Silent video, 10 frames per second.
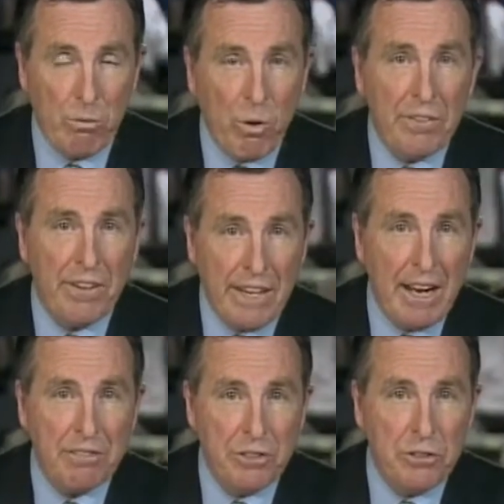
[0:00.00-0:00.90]
what they
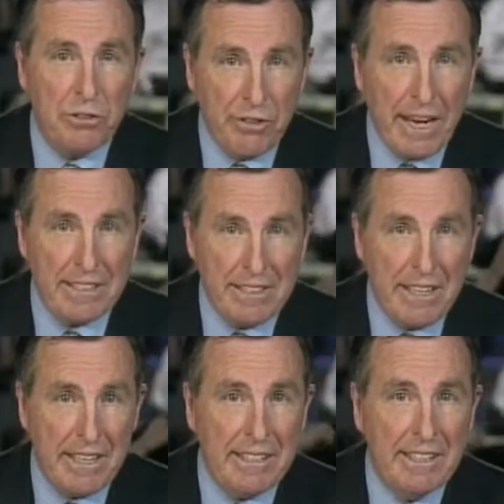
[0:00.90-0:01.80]
have to do that
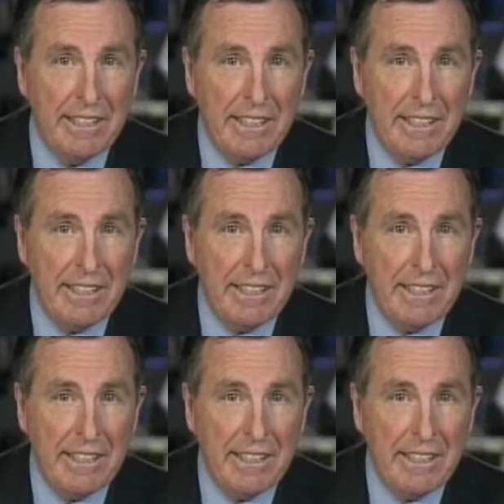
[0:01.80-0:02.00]
day